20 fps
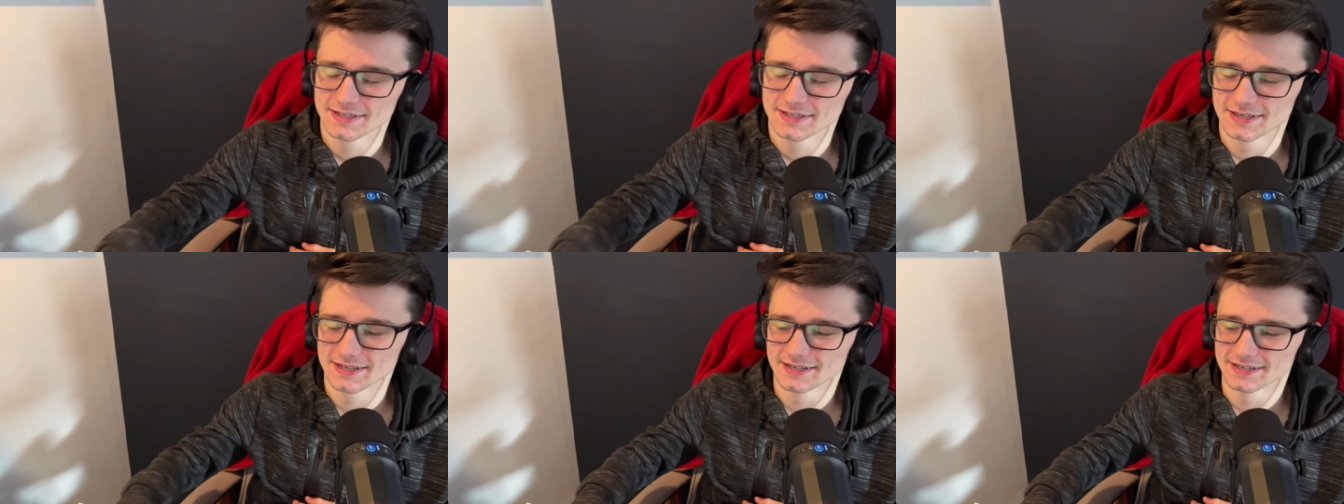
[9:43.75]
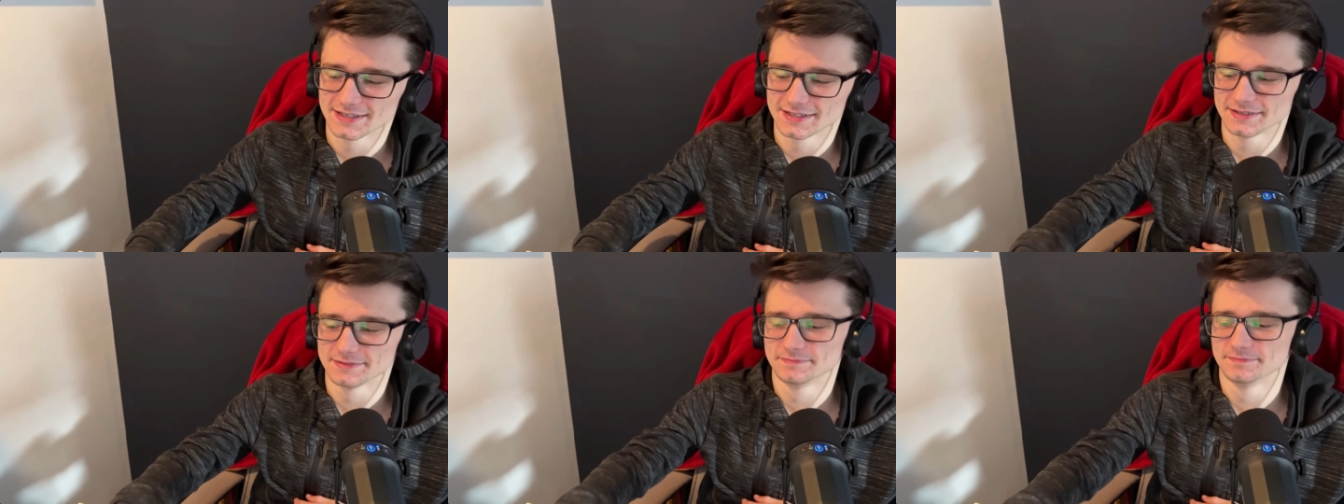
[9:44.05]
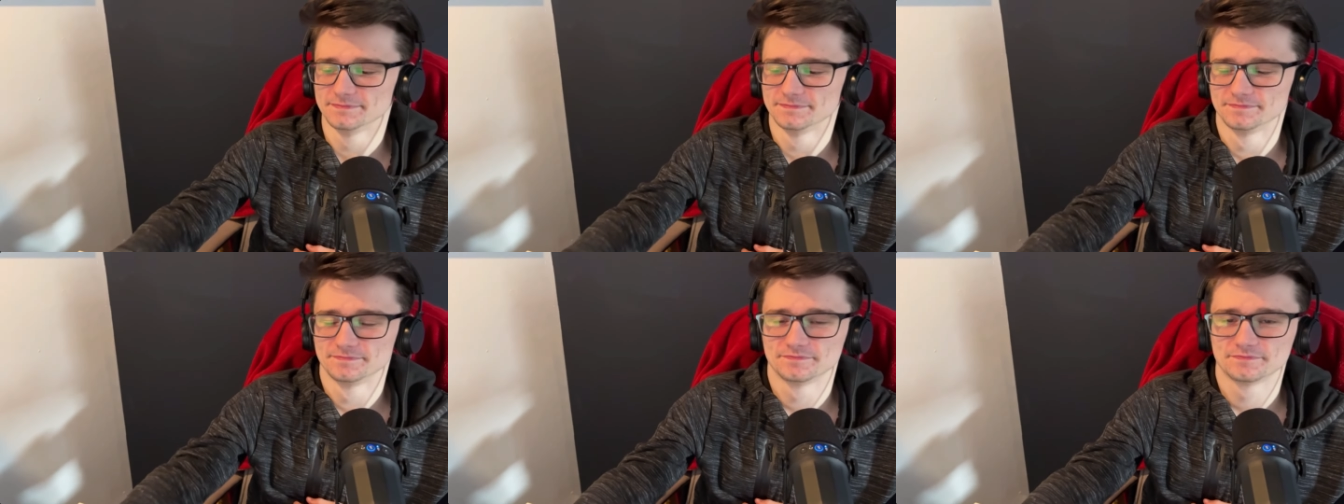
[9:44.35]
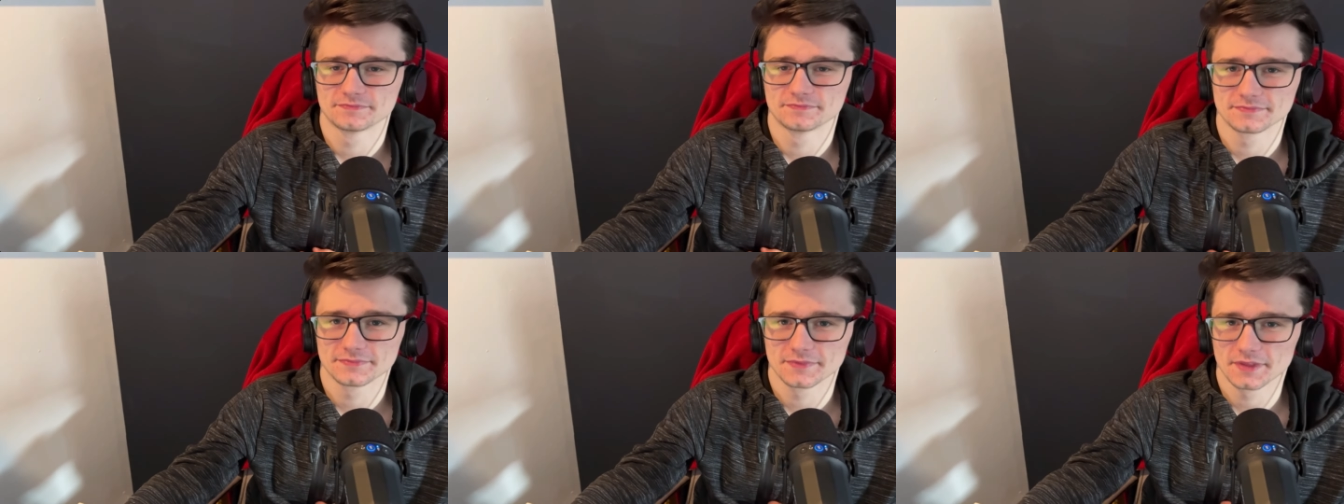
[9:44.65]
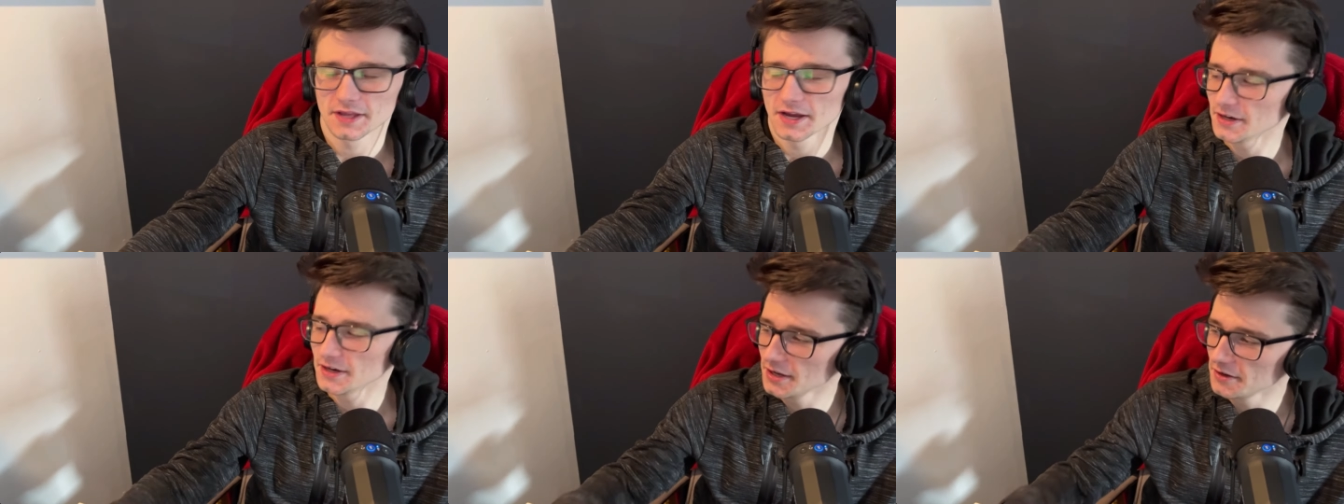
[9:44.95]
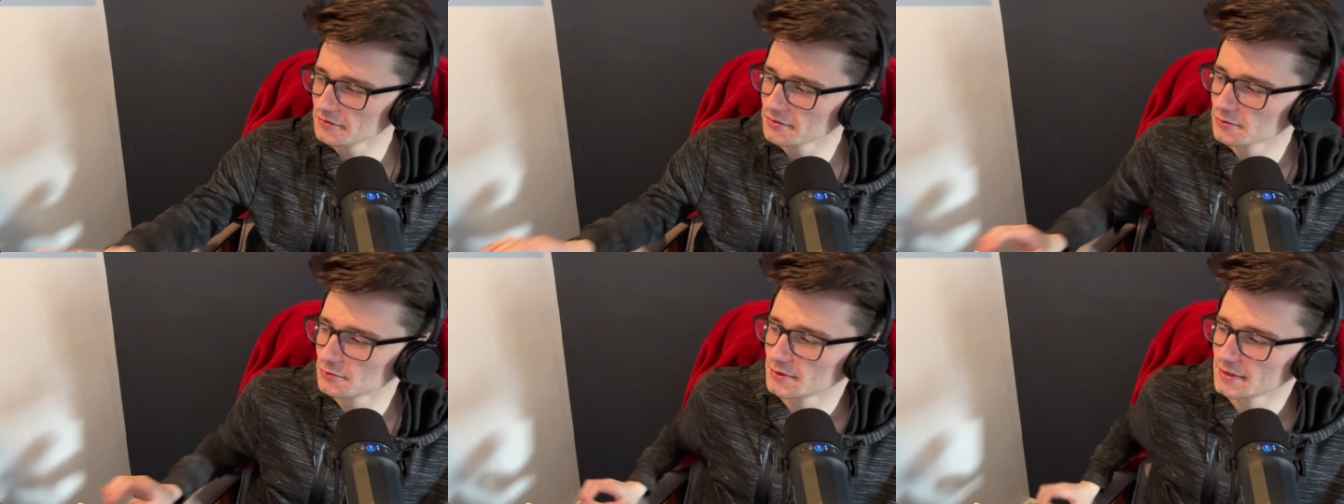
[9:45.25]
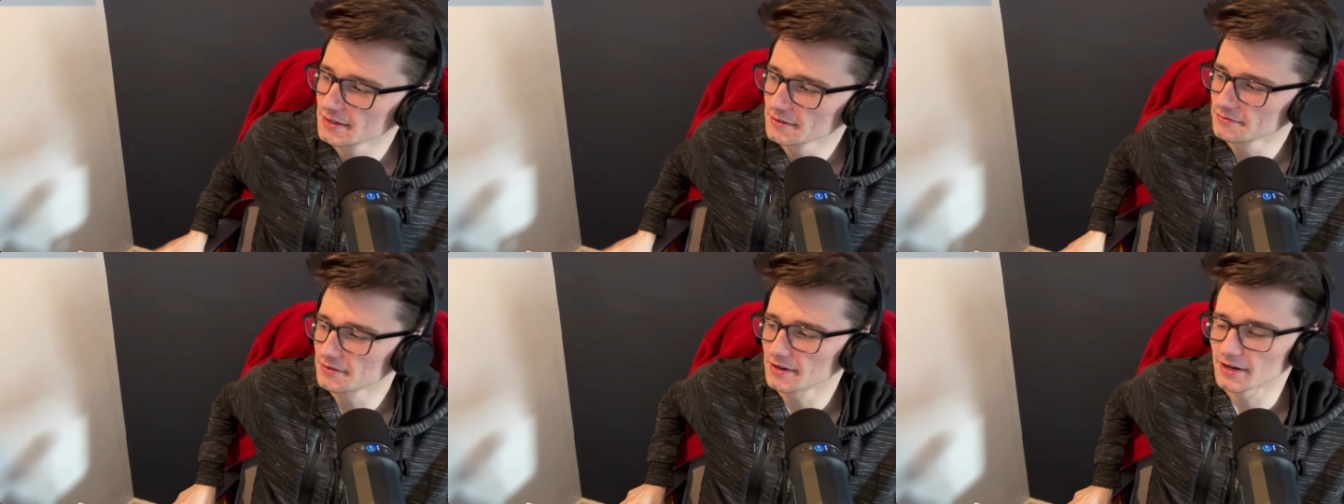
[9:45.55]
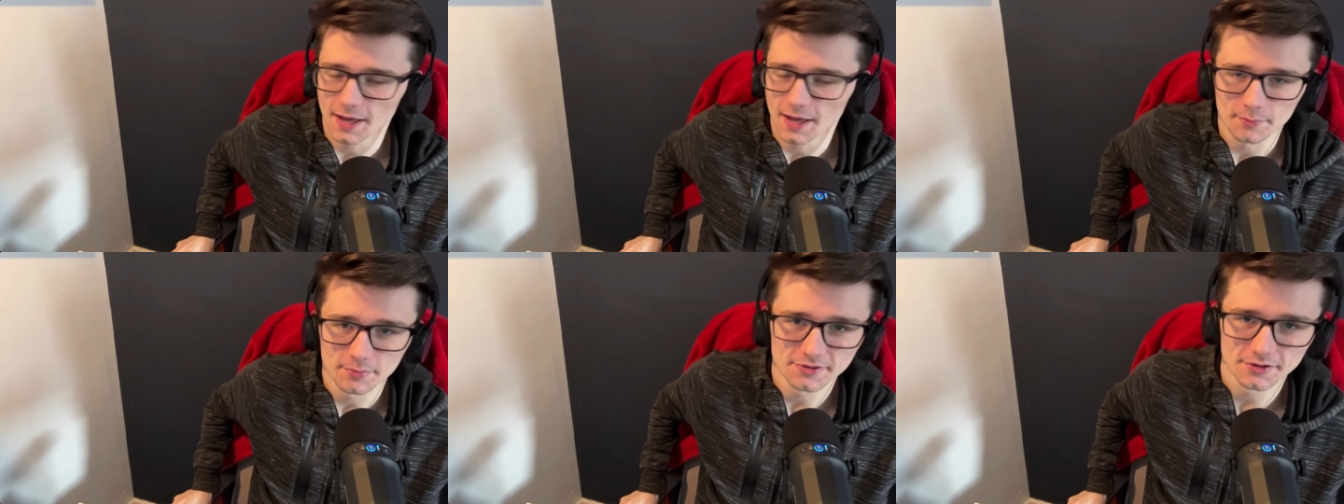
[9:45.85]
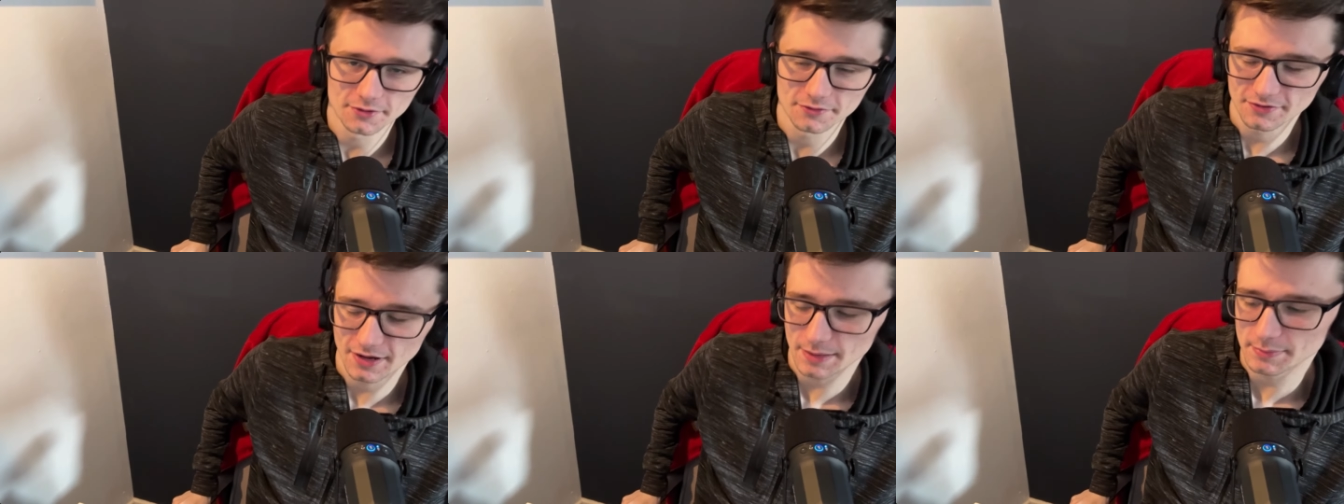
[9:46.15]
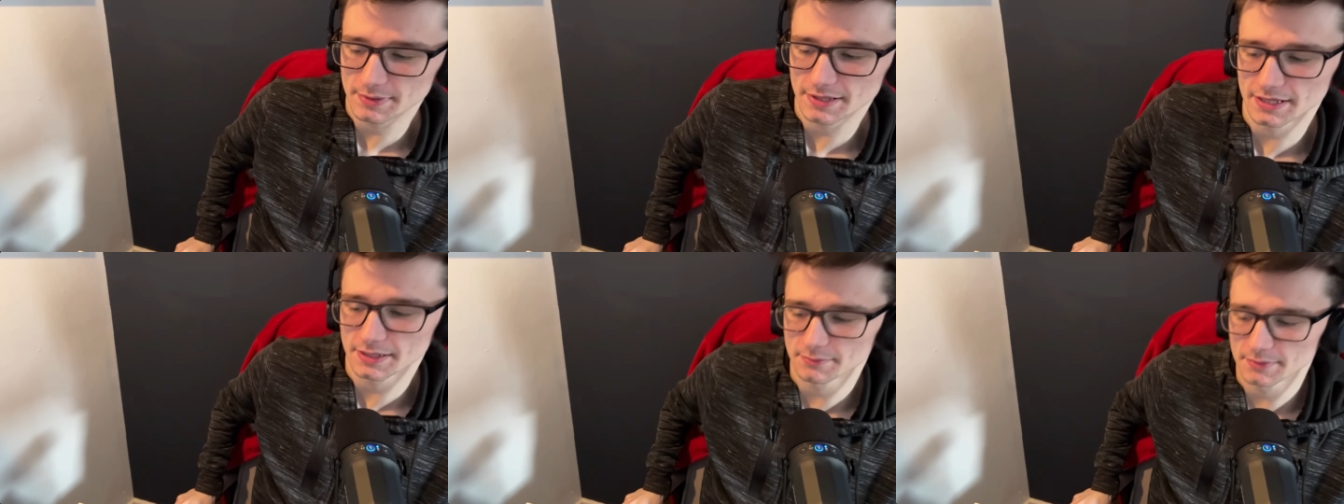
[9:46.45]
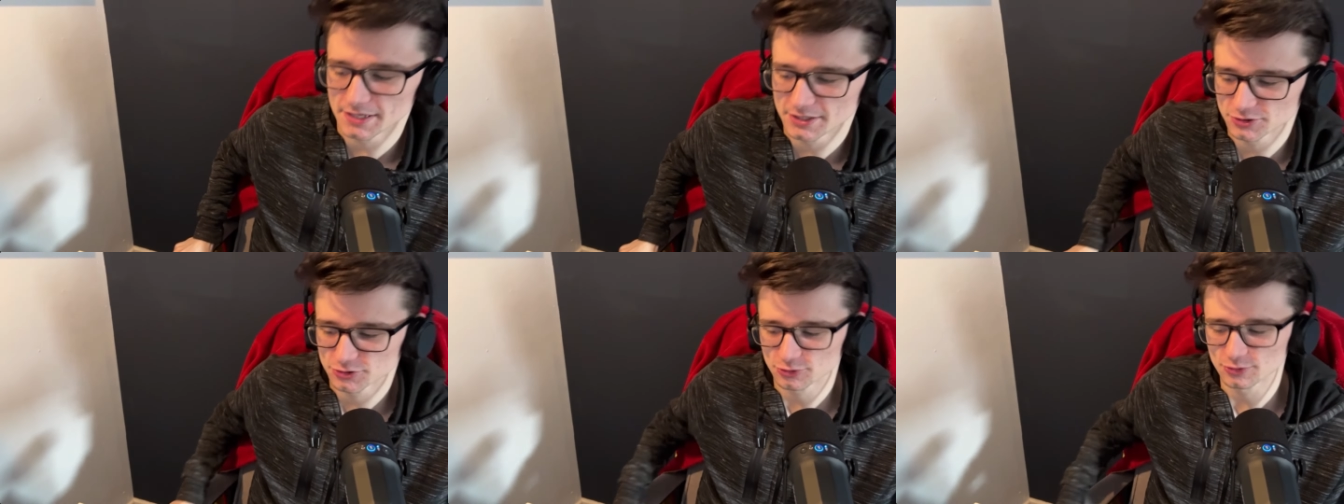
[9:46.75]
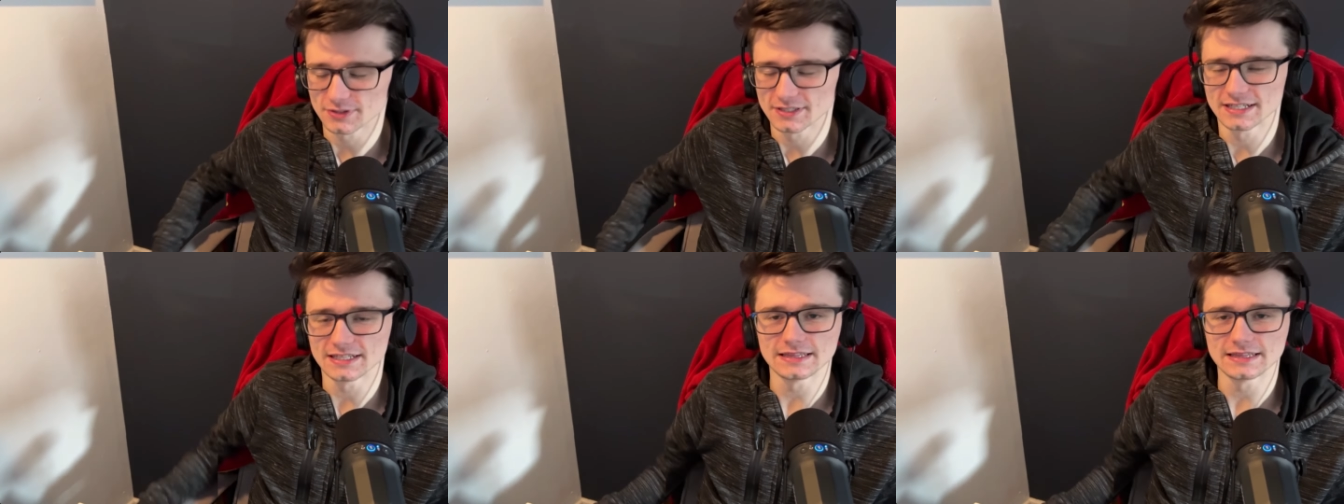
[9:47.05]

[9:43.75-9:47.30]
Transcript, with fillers: Um, another really fun episode of App Elementary.